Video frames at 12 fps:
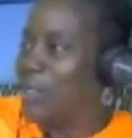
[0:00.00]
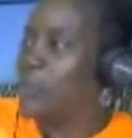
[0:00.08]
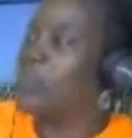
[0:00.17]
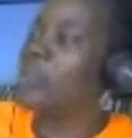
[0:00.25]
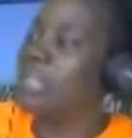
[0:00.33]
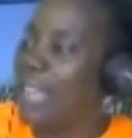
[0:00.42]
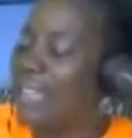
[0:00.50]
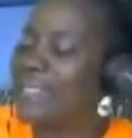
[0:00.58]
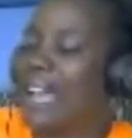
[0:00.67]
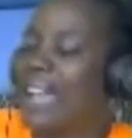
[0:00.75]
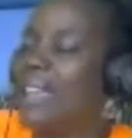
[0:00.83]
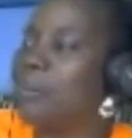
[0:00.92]
So yes,
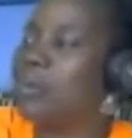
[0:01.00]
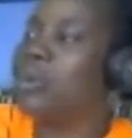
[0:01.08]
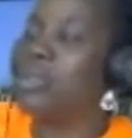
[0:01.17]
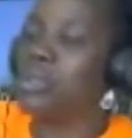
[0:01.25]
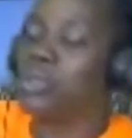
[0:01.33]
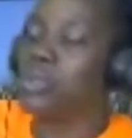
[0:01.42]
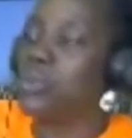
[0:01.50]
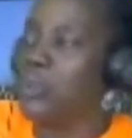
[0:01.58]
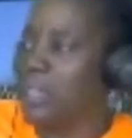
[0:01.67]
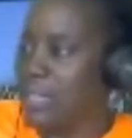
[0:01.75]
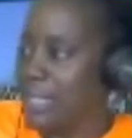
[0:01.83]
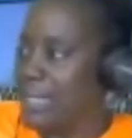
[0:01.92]
I am going to do
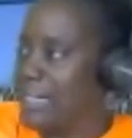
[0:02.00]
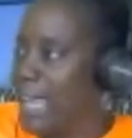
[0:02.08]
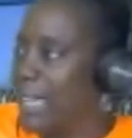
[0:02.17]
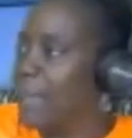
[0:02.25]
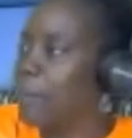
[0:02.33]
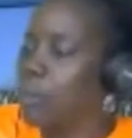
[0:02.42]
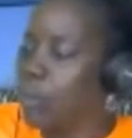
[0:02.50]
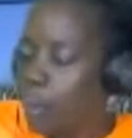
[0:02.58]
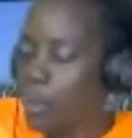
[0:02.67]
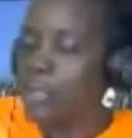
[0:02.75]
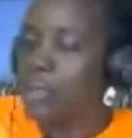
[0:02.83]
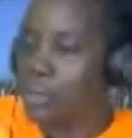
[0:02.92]
this.
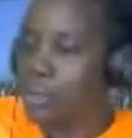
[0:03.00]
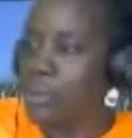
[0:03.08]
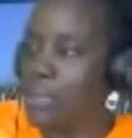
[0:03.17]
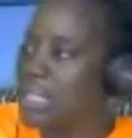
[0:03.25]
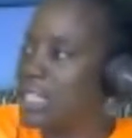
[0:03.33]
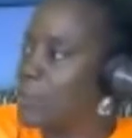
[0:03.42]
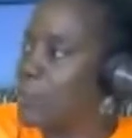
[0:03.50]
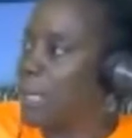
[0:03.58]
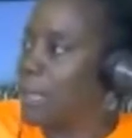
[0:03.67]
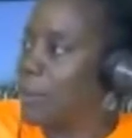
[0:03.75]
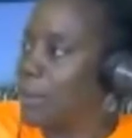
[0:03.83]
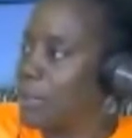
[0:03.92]
This is what
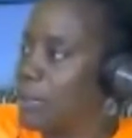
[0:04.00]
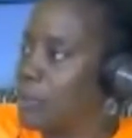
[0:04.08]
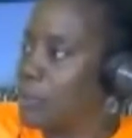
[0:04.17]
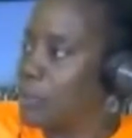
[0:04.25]
I want to do.